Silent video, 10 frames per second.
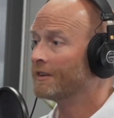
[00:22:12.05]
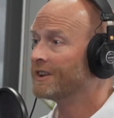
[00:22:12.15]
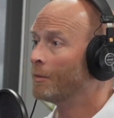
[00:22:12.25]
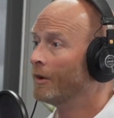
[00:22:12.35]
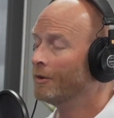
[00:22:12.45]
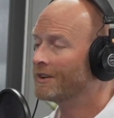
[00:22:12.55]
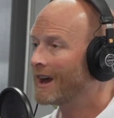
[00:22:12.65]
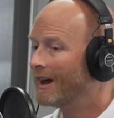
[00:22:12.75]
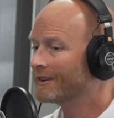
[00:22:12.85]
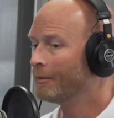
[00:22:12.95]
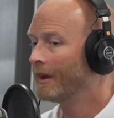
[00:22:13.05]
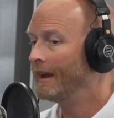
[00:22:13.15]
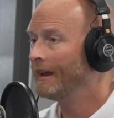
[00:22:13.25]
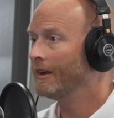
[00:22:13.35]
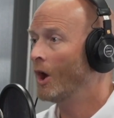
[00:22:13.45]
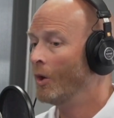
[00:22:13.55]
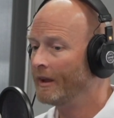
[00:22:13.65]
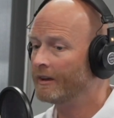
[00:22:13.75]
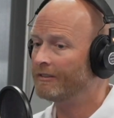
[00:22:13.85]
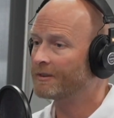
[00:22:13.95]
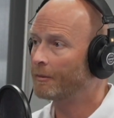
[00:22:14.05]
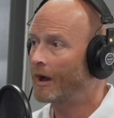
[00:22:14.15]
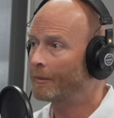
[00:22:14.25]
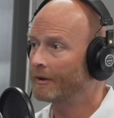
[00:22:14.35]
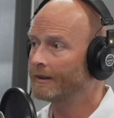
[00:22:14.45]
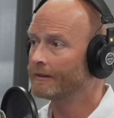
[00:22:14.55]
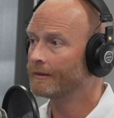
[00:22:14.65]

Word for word: someone who's contemplating owning an investment property?